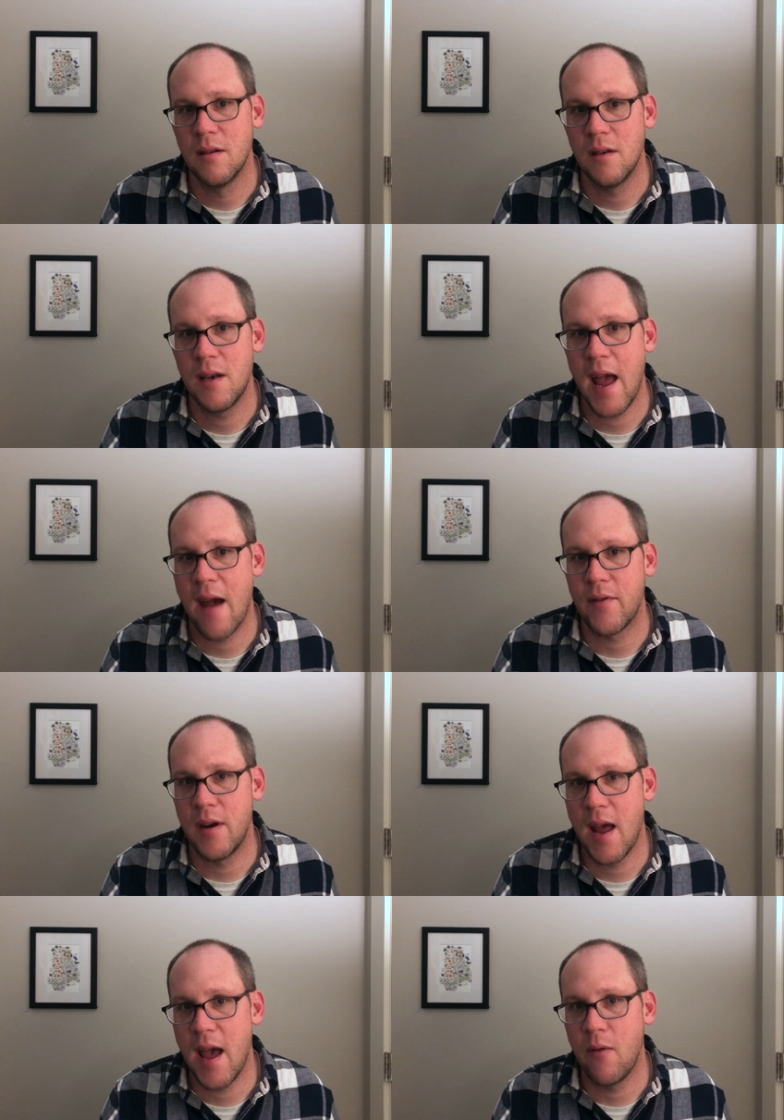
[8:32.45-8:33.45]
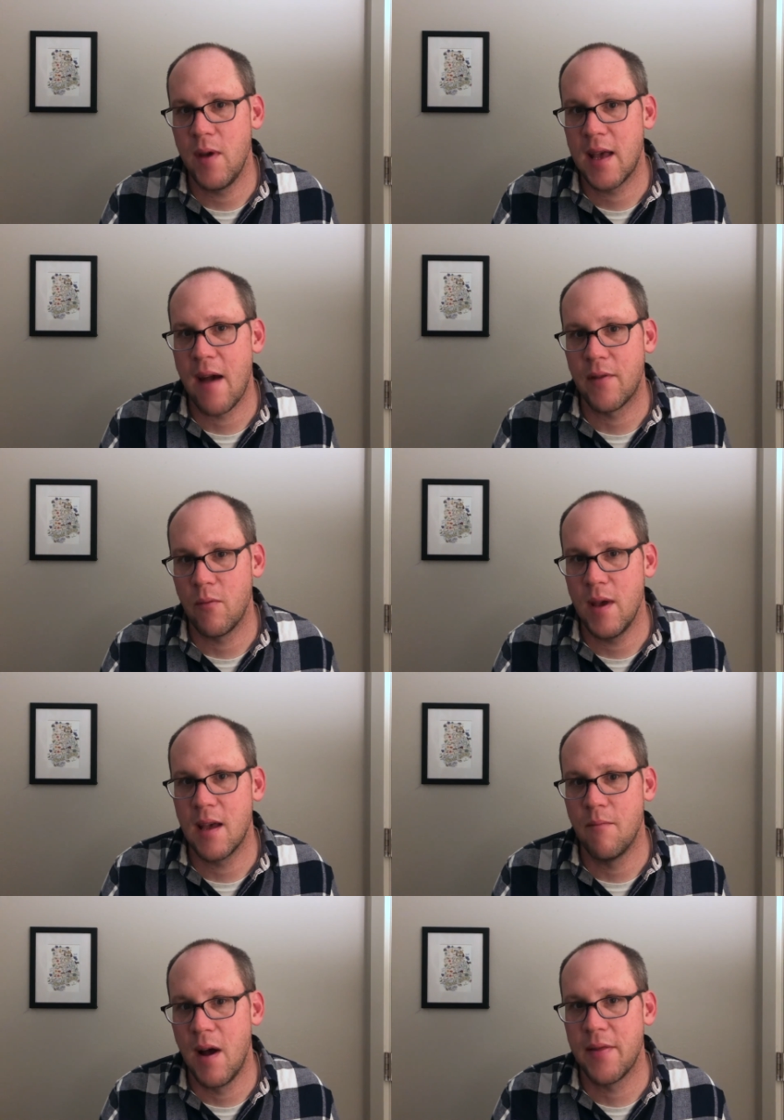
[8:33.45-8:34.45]
day after day, week after
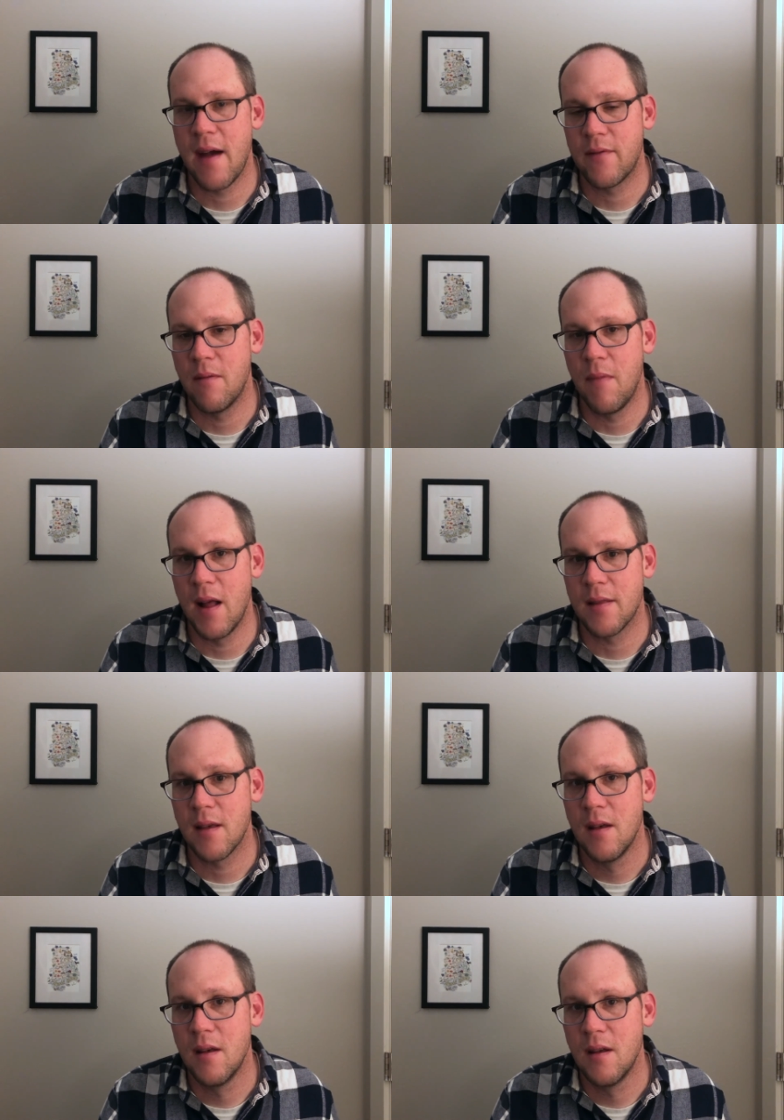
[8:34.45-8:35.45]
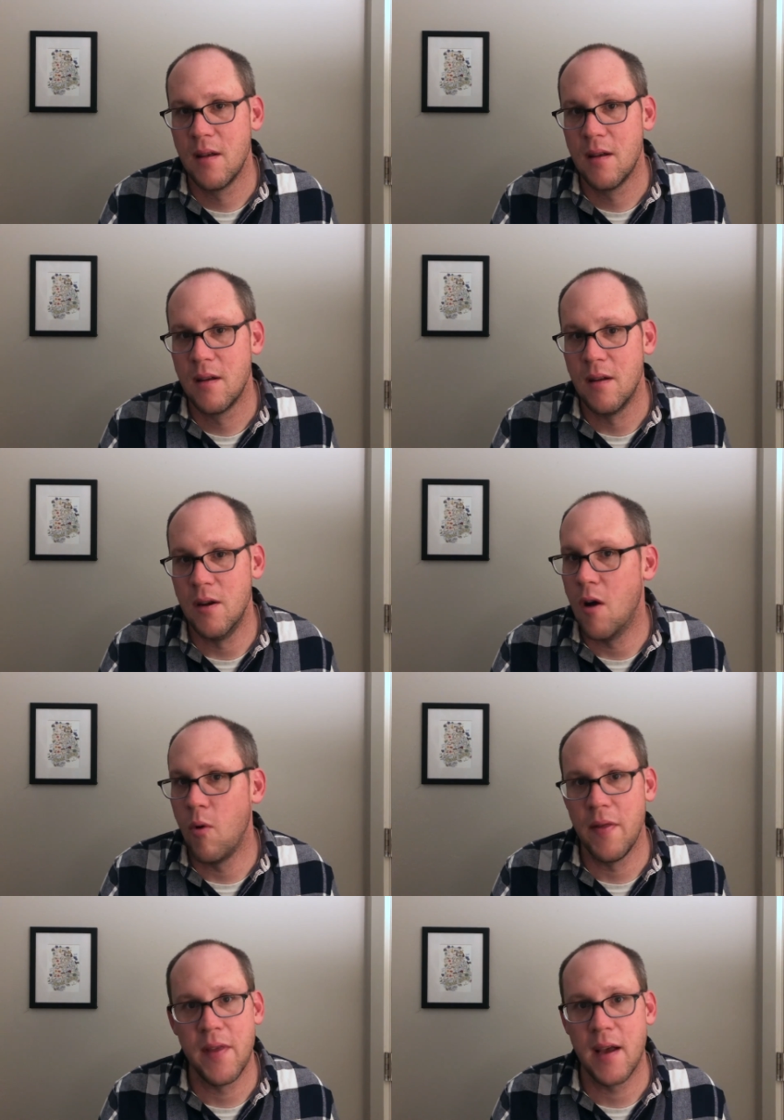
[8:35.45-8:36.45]
week, month after month. No
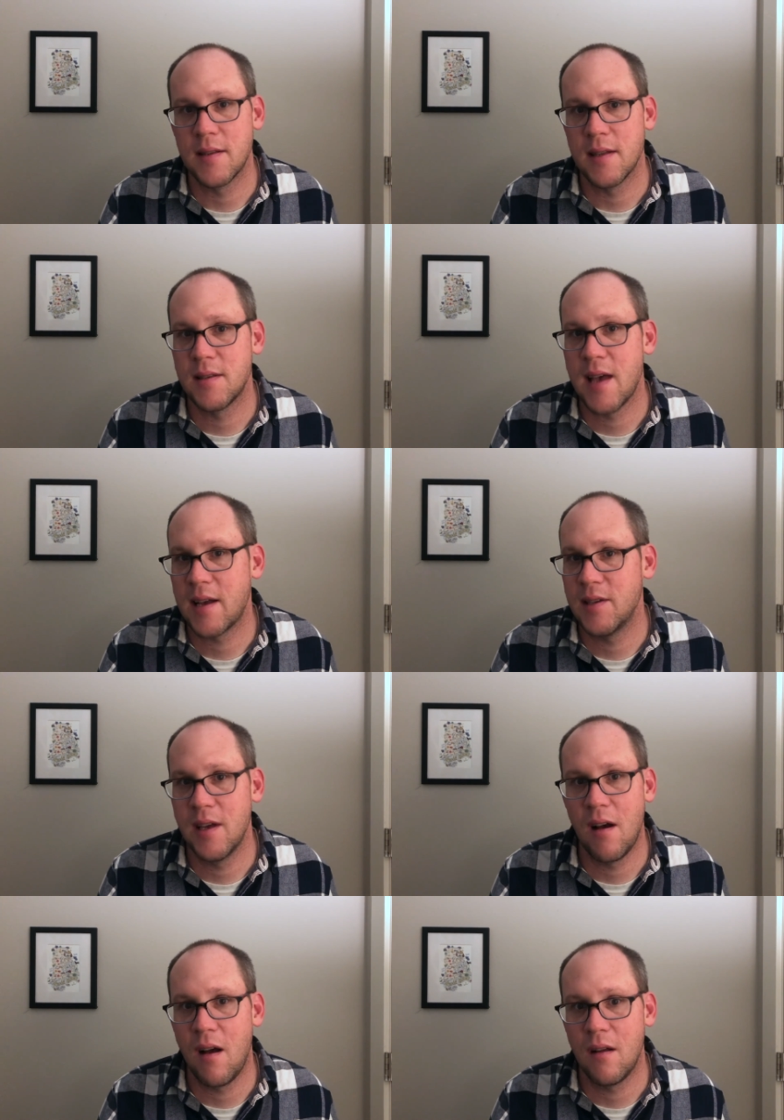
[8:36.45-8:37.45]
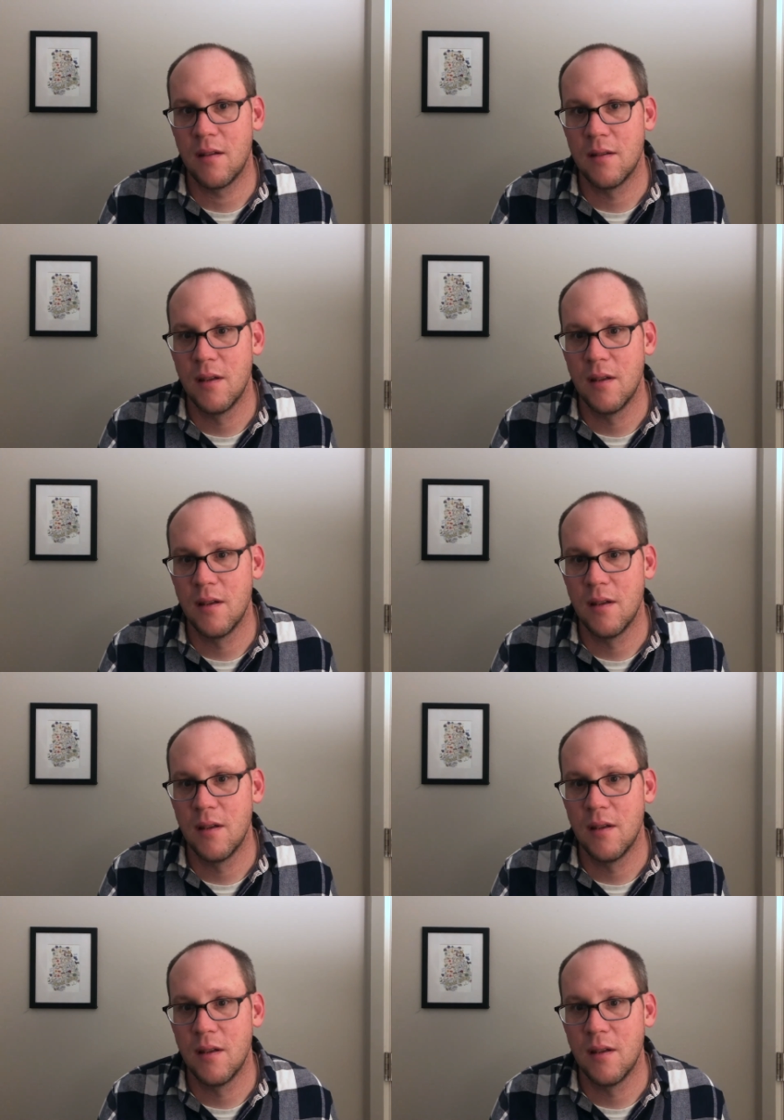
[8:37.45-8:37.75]
one thinks it's sexy at all.